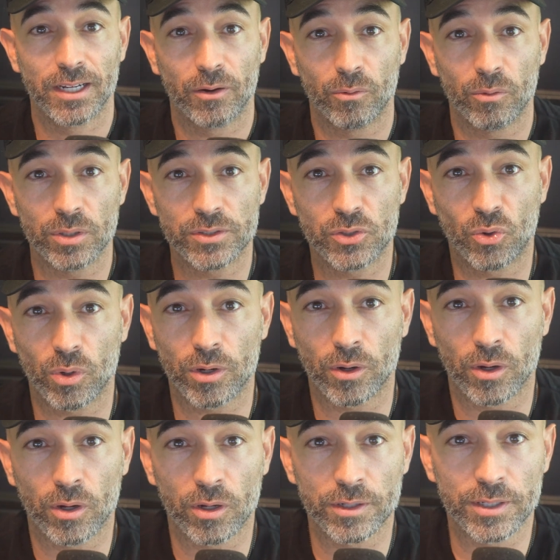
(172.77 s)
what's going
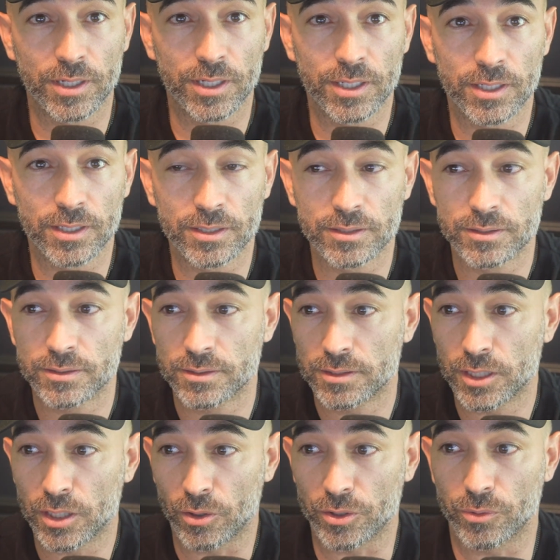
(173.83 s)
on?
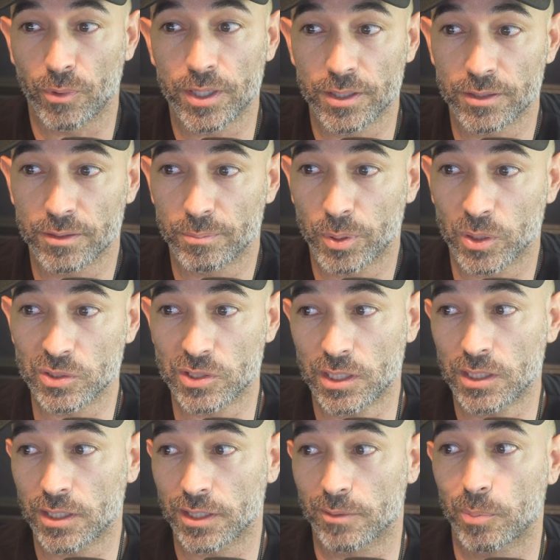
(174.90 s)
You ready to proceed
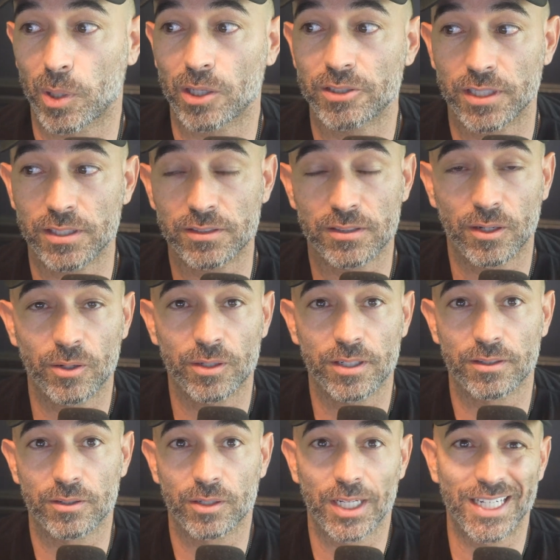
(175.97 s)
and get the process started?
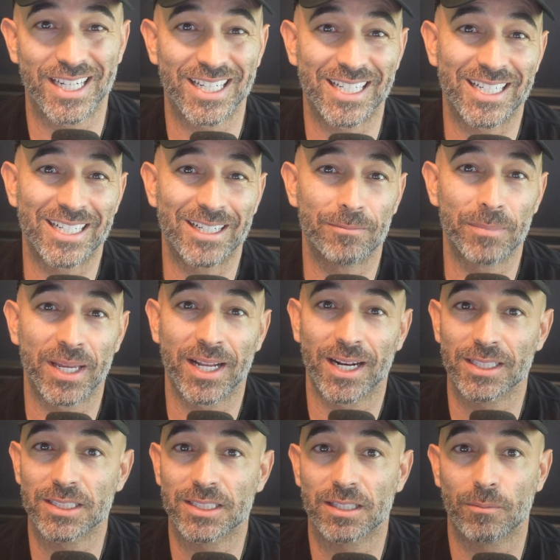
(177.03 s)
And they're like, man, I
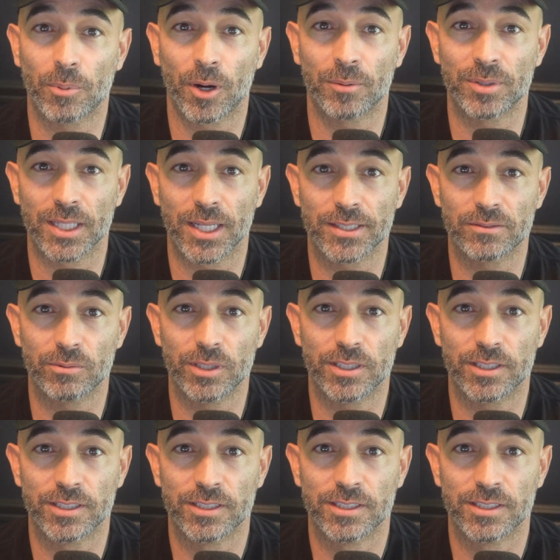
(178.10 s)
listed the property last week.